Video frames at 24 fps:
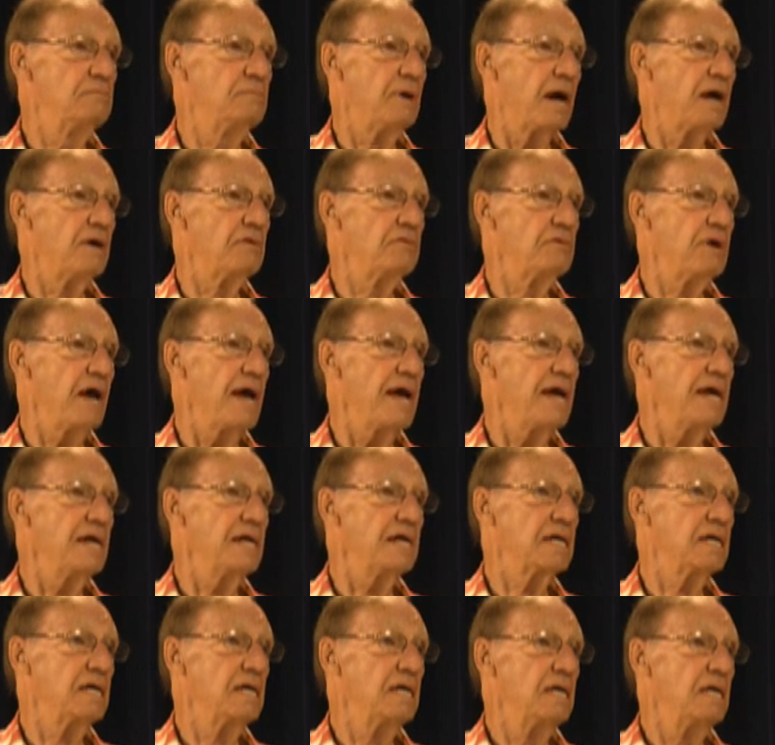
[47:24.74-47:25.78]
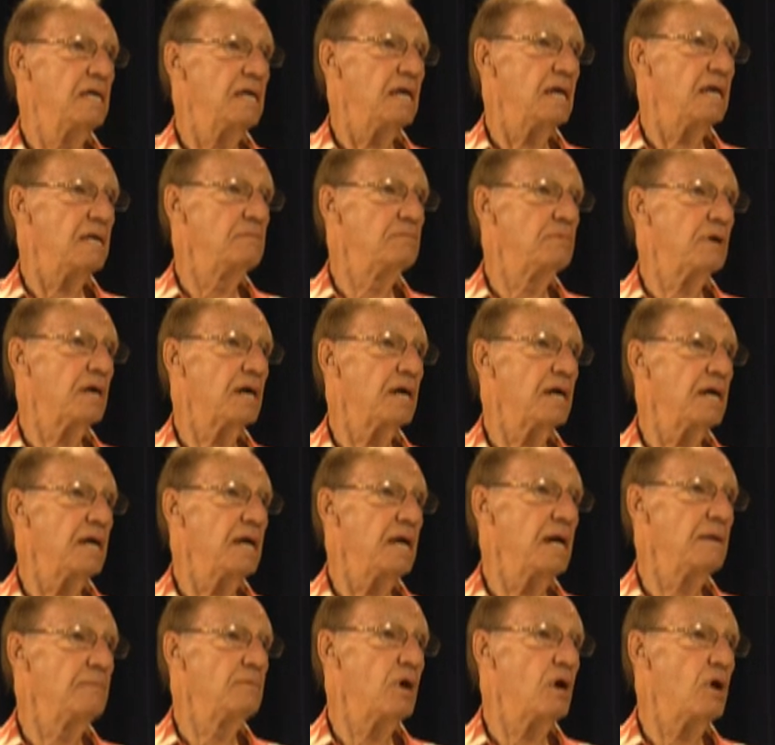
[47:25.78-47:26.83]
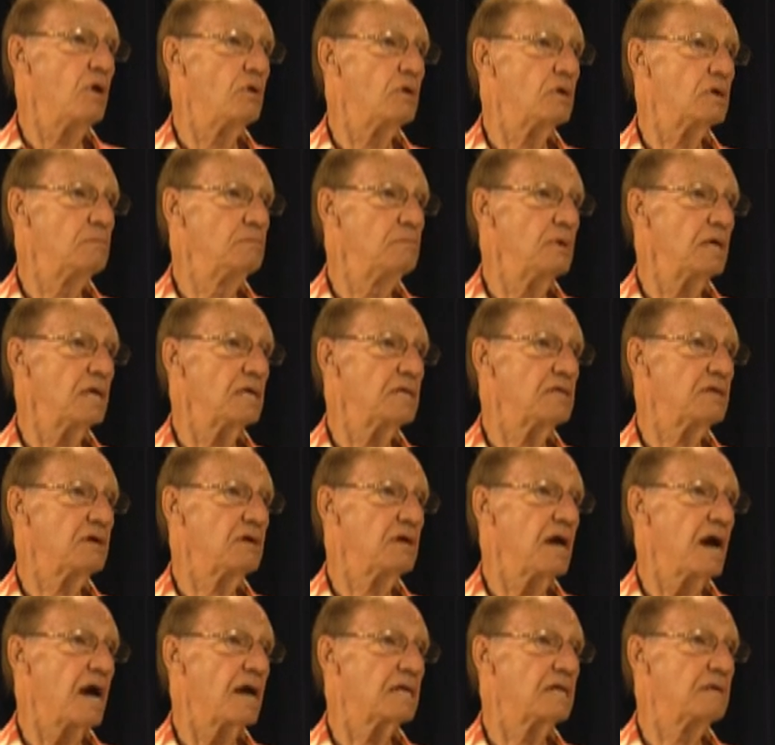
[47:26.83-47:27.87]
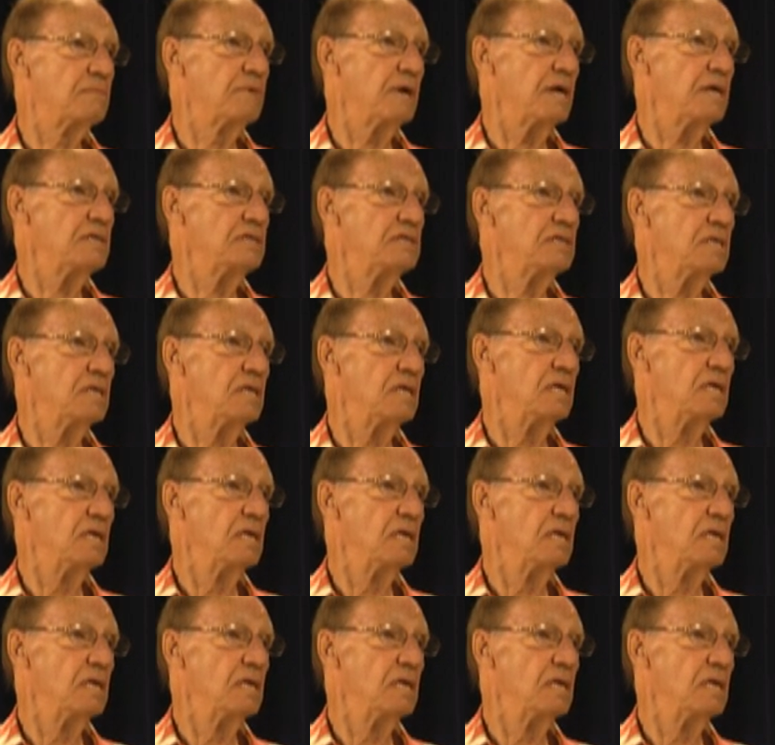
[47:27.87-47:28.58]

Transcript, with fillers: by rank, and by MO or military occupation.